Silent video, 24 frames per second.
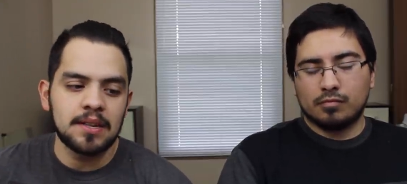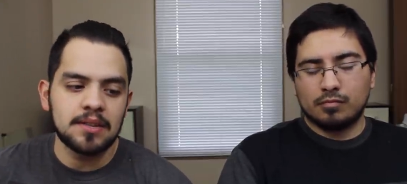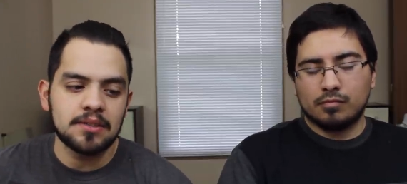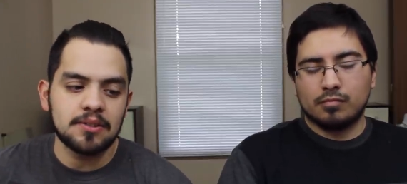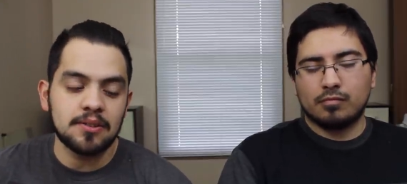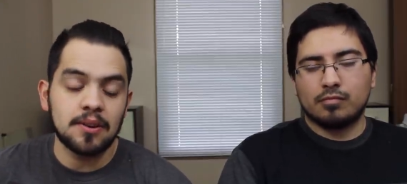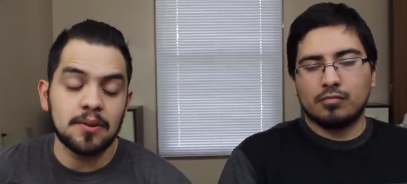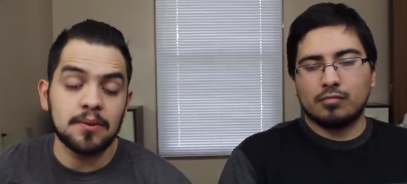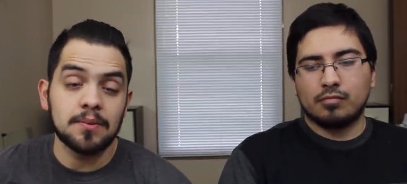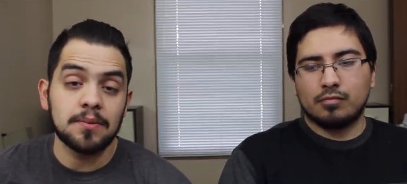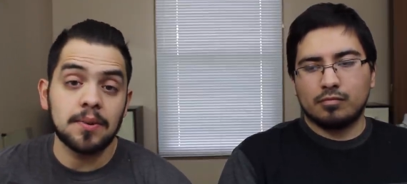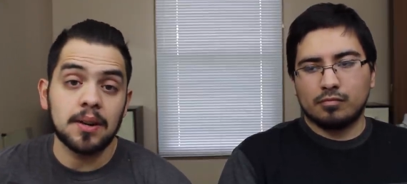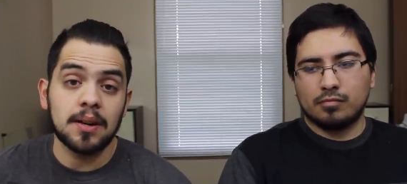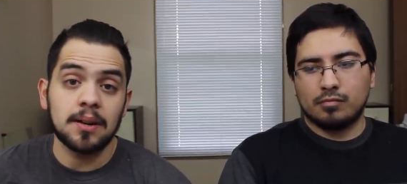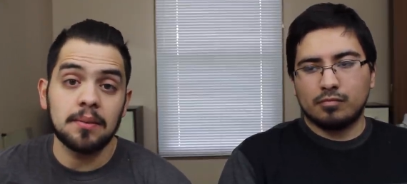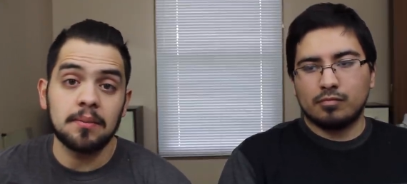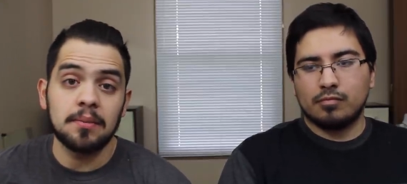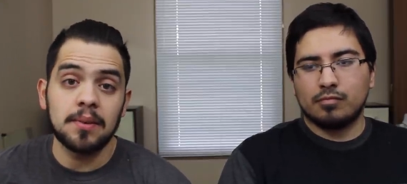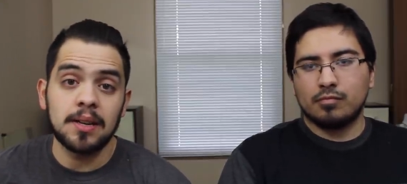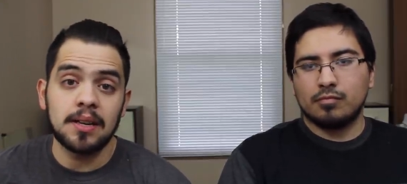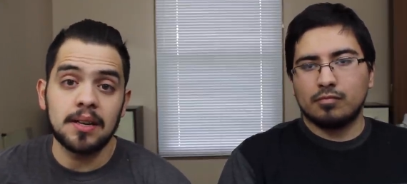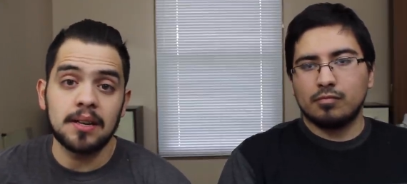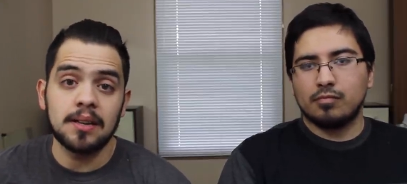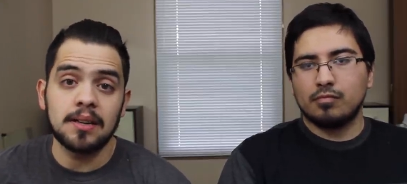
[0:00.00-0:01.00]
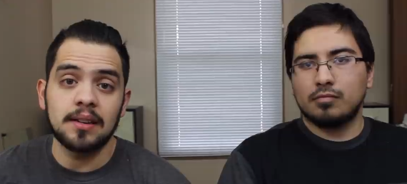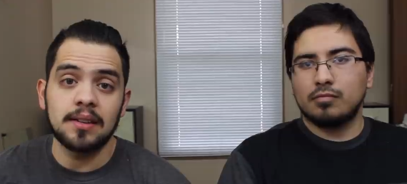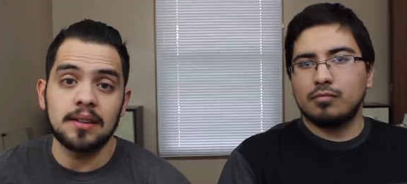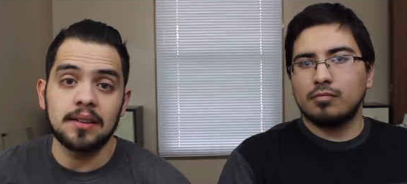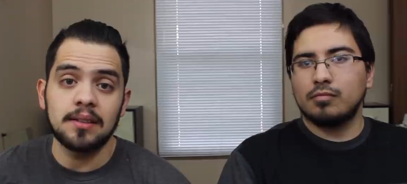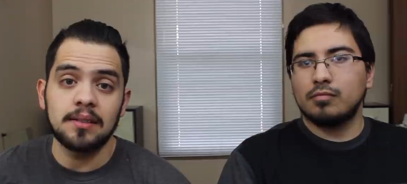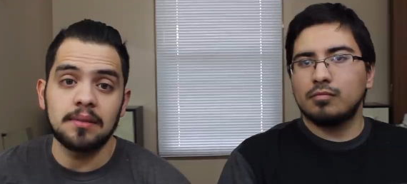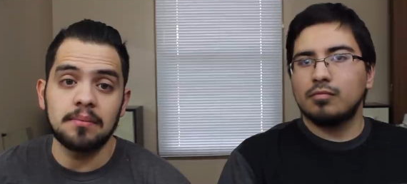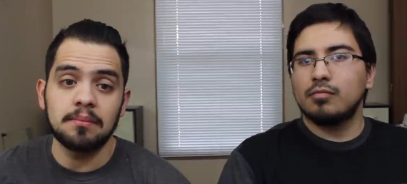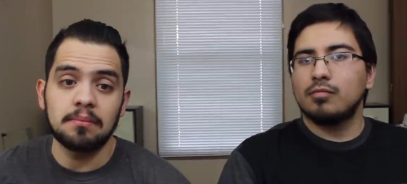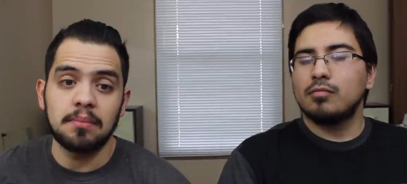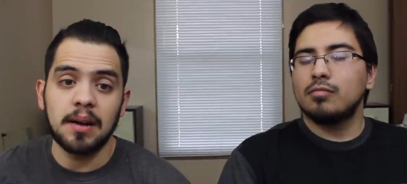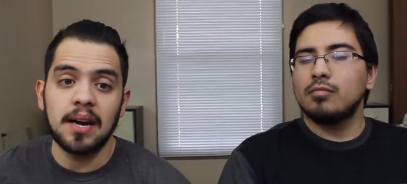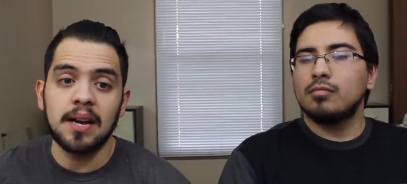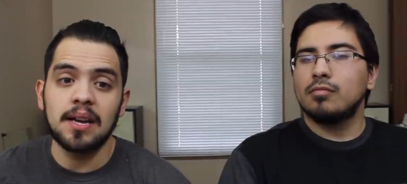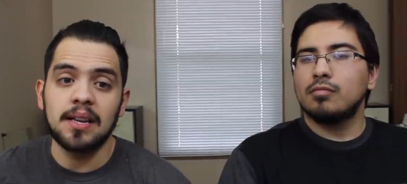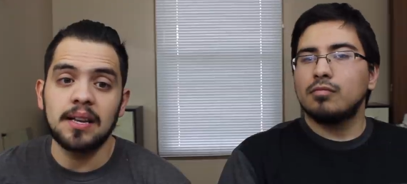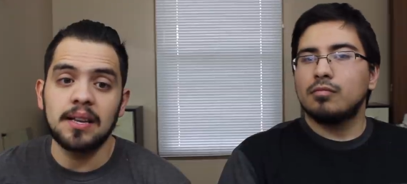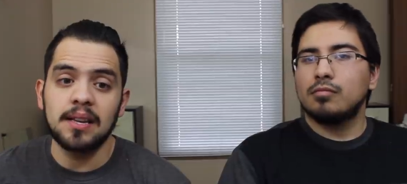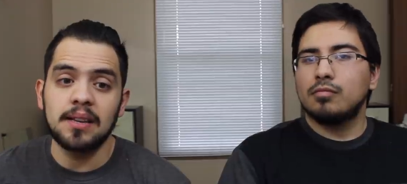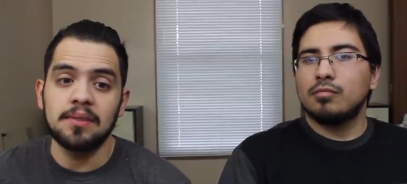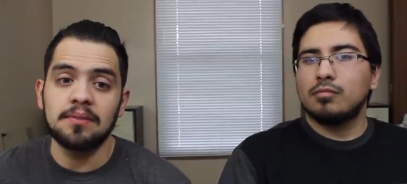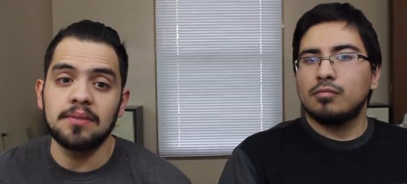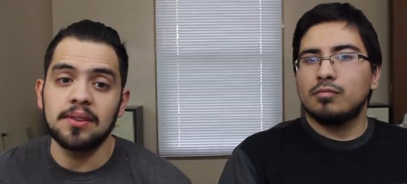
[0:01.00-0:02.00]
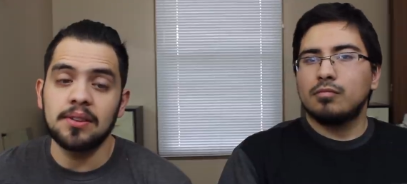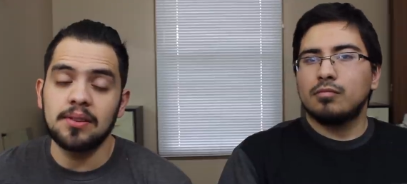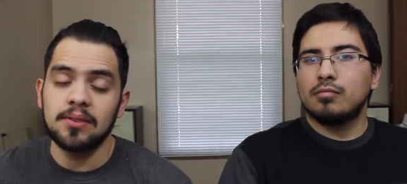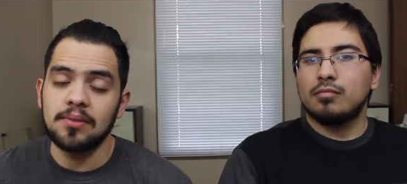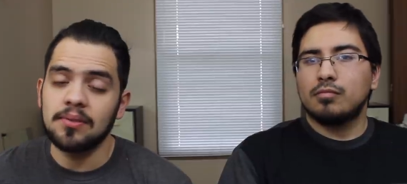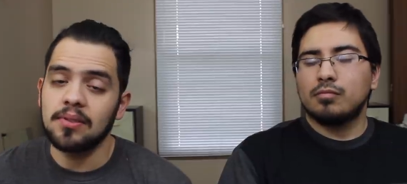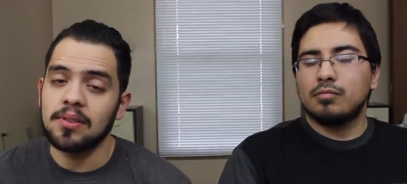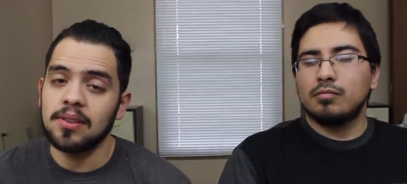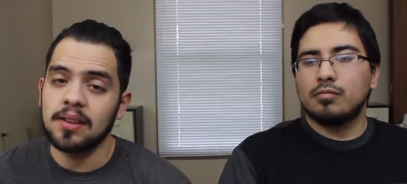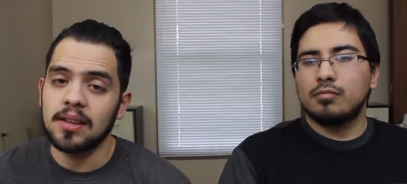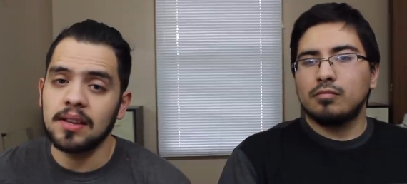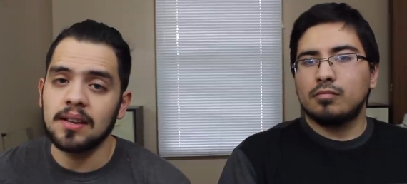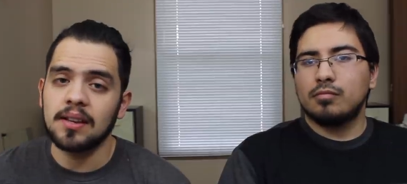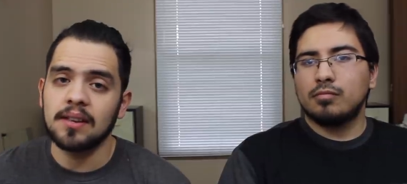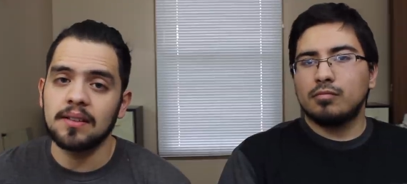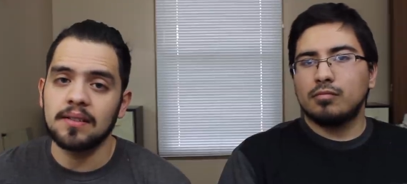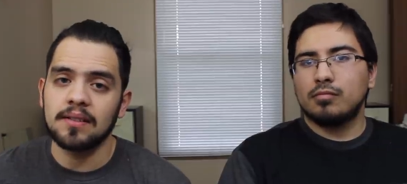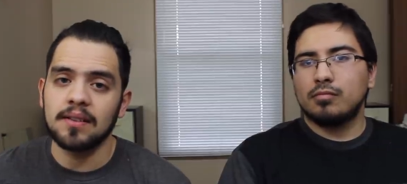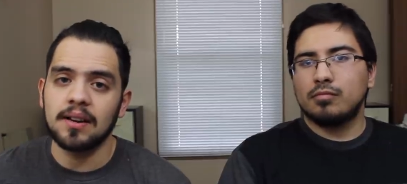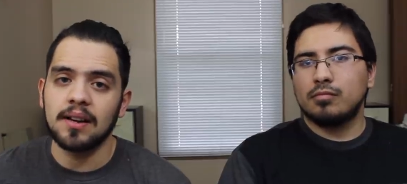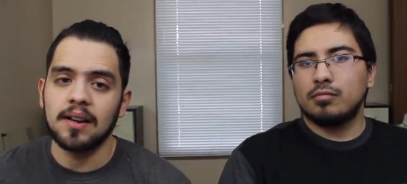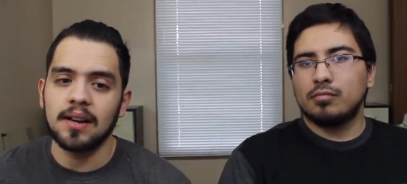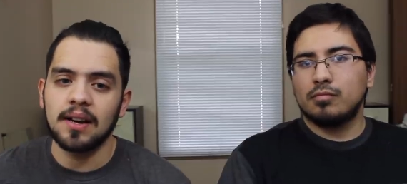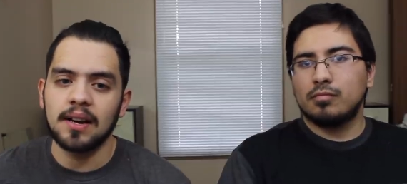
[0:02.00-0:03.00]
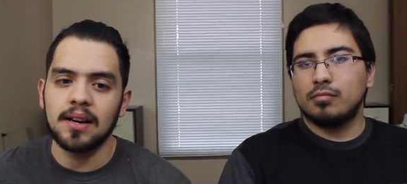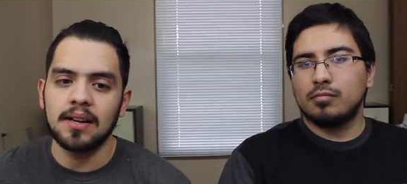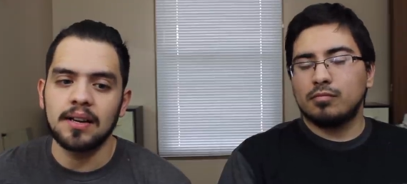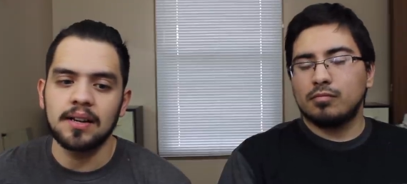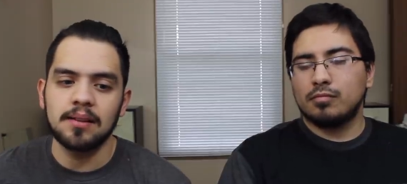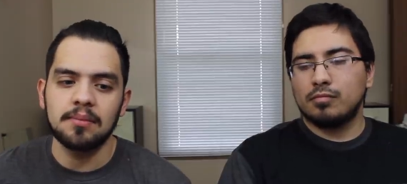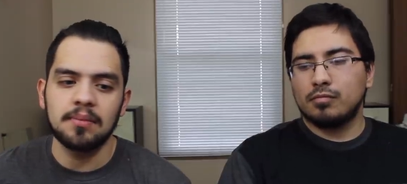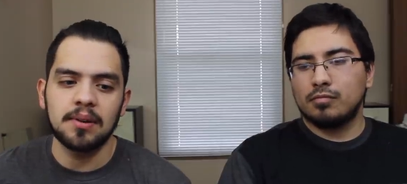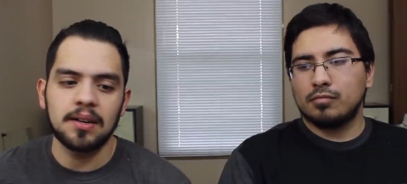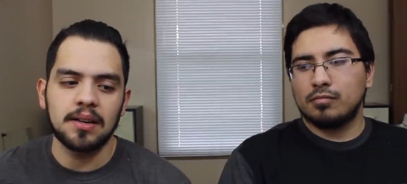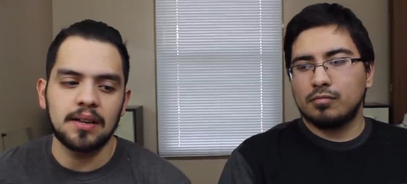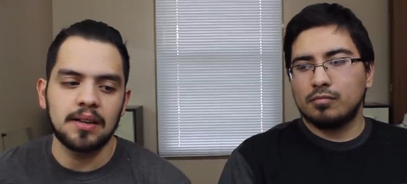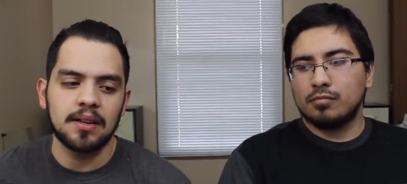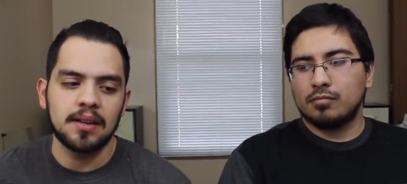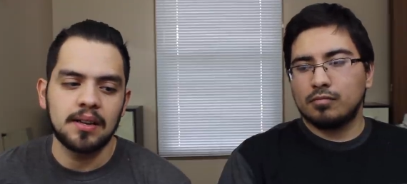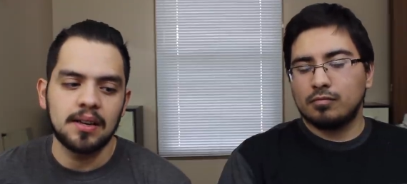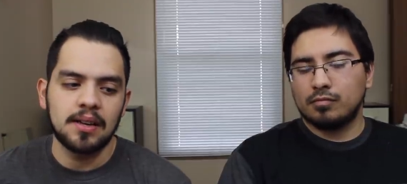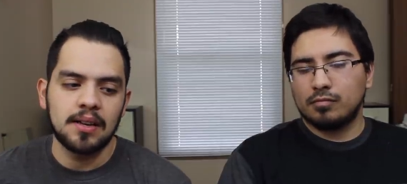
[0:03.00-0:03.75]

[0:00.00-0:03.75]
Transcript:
Speaker 1: So I would recommend buying even new things on, on eBay.